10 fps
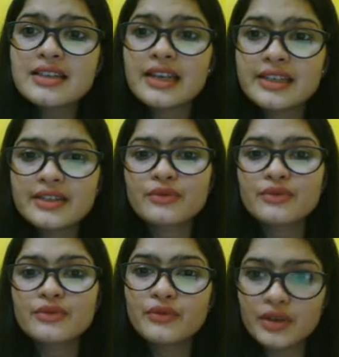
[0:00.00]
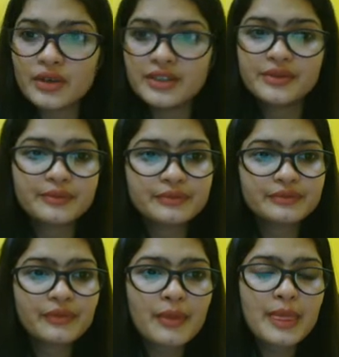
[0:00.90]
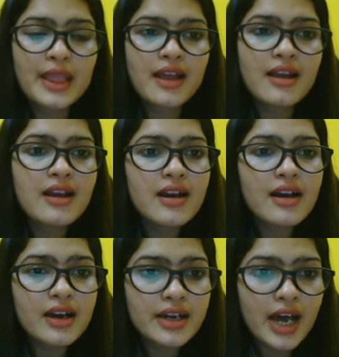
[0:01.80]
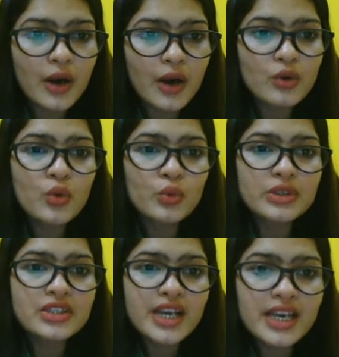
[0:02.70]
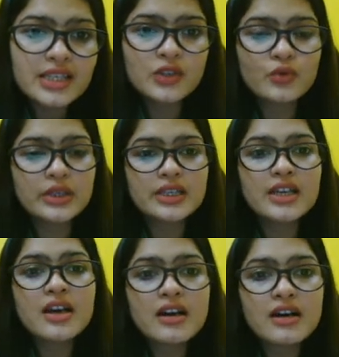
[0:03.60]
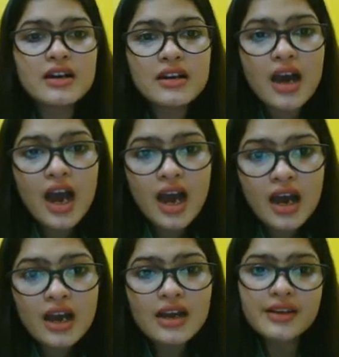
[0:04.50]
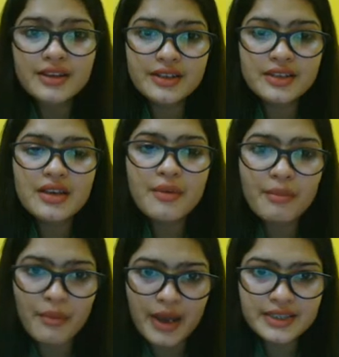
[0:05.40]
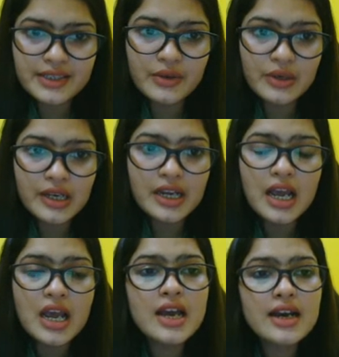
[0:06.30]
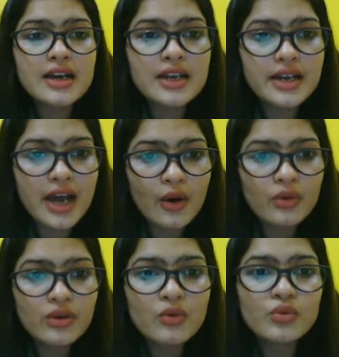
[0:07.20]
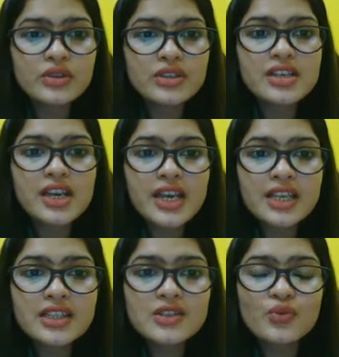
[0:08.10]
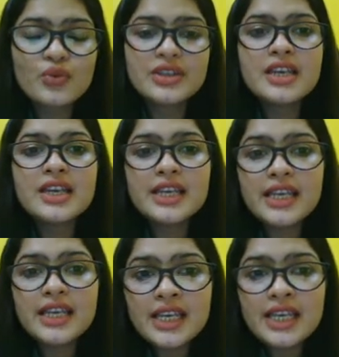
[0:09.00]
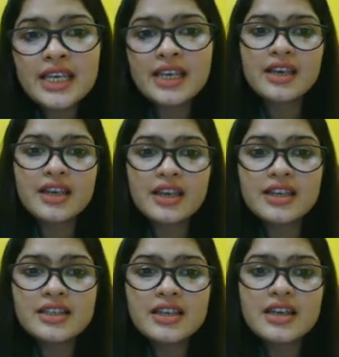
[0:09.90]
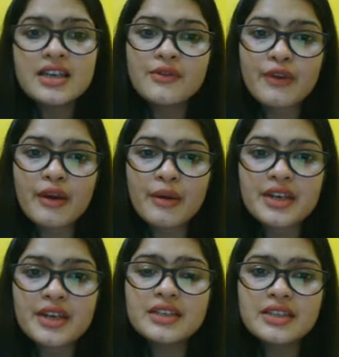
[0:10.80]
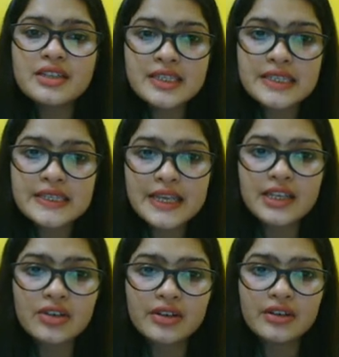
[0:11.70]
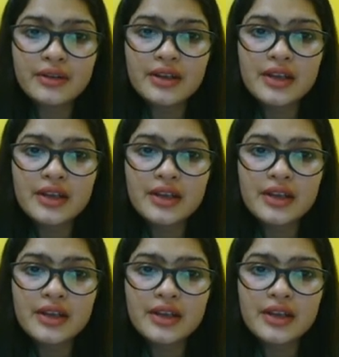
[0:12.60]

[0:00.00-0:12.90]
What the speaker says: letter of the word. A noun which ends with a is masculine. A noun which ends with e is feminine singular.